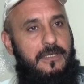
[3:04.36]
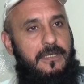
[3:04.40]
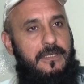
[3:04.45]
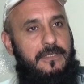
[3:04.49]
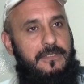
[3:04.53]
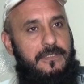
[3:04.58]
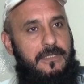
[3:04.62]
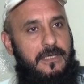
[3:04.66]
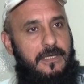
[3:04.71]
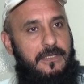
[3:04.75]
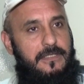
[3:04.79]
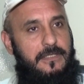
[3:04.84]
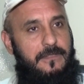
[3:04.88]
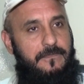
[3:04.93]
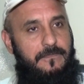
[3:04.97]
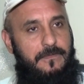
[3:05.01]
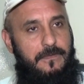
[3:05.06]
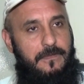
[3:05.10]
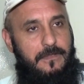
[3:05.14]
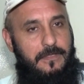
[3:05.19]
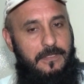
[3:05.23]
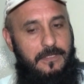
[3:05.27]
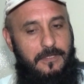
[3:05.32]
are constructed
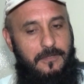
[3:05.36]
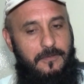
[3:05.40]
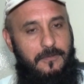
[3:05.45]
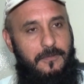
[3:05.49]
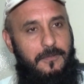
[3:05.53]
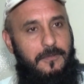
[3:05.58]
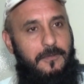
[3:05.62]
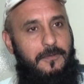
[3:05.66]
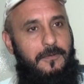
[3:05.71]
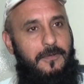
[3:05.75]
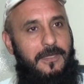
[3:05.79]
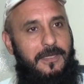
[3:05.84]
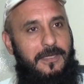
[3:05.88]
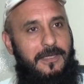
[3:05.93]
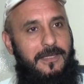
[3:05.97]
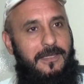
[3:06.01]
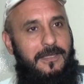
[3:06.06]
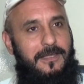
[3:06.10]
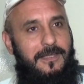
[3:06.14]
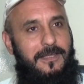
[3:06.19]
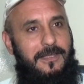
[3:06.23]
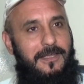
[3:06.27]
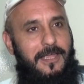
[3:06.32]
for the ongoing
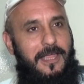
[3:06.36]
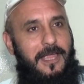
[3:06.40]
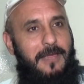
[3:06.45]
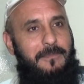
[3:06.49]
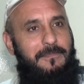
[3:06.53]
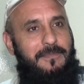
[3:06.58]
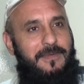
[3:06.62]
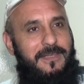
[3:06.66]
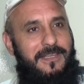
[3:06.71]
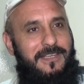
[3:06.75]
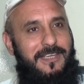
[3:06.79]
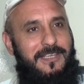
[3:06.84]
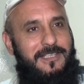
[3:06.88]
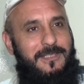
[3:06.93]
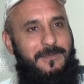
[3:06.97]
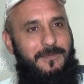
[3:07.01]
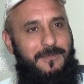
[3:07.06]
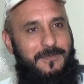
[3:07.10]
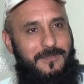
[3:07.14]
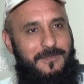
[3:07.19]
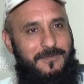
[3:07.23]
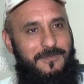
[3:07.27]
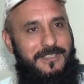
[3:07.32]
Happy
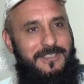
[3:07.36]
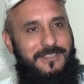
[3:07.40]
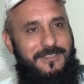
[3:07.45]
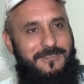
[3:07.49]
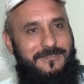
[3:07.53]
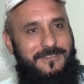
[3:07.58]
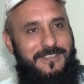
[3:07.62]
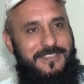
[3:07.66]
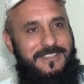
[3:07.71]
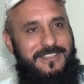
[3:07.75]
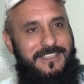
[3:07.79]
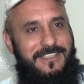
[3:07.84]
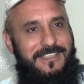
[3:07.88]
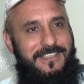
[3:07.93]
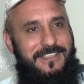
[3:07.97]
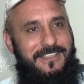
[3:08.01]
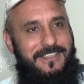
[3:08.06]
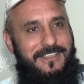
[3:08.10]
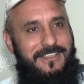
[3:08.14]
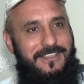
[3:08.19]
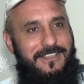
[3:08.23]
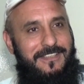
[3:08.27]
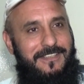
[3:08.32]
Expo 2020.
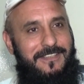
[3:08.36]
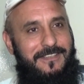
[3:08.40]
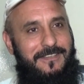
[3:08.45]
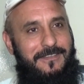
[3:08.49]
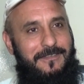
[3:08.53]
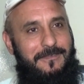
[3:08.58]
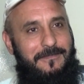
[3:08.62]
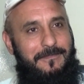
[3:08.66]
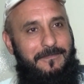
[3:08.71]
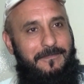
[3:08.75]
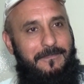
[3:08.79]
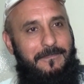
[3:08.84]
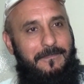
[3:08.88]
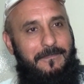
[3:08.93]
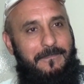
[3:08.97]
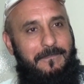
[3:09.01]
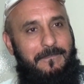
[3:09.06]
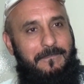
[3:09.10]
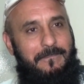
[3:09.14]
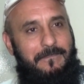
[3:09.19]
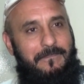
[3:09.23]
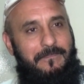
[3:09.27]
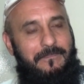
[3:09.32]
Mm-hmm.